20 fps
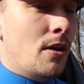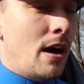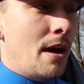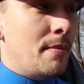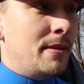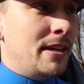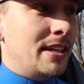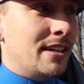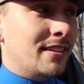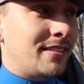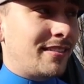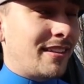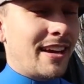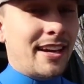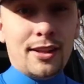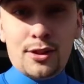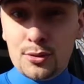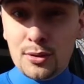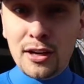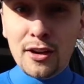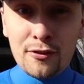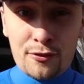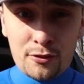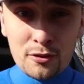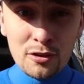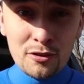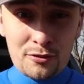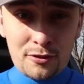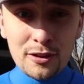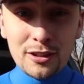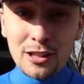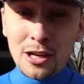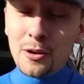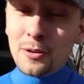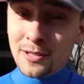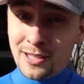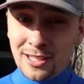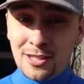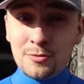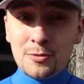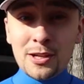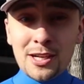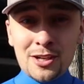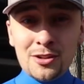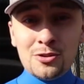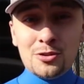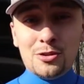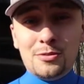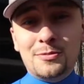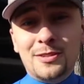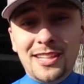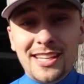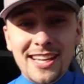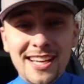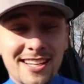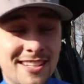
I mean it's 3 or 4 foot lower than what it normally